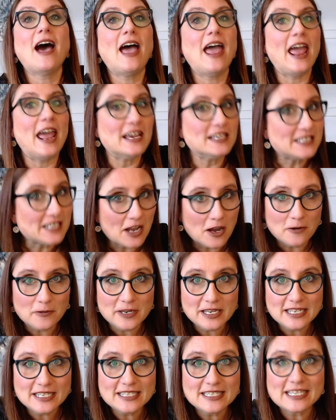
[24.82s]
As
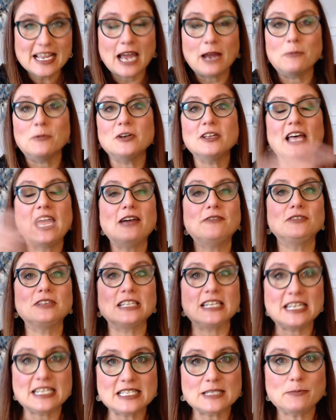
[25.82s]
always, I will have
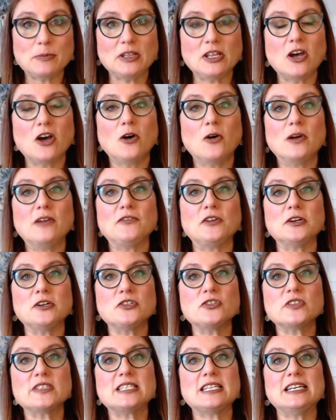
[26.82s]
links below if you're
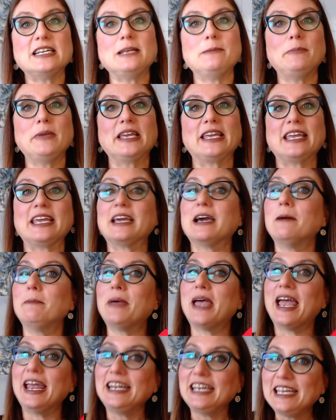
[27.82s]
interested in picking up
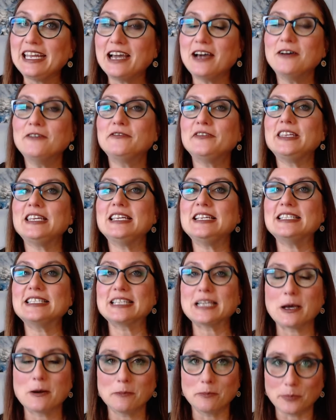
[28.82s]
any of these
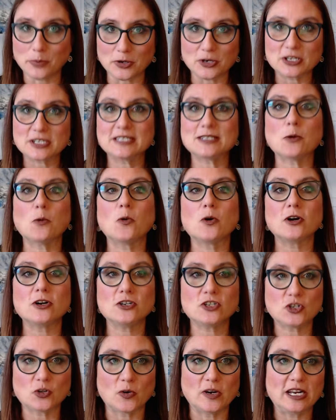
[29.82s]
books or
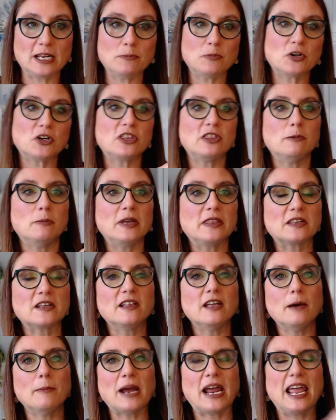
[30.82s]
joining Book of the Month
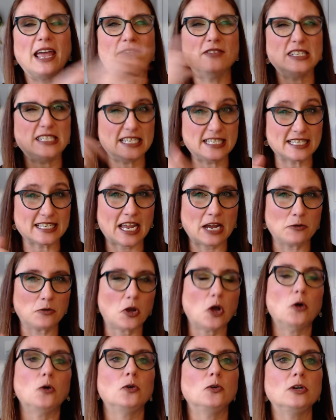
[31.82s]
Club. I have a discount
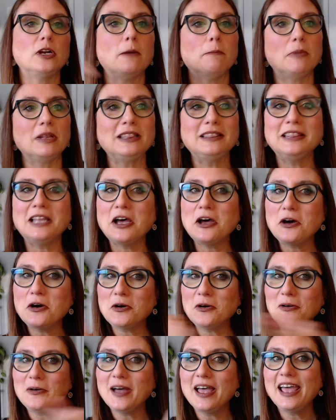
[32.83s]
code
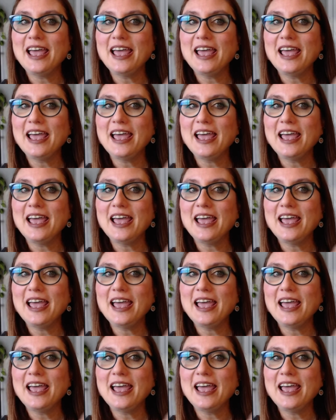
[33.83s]
below.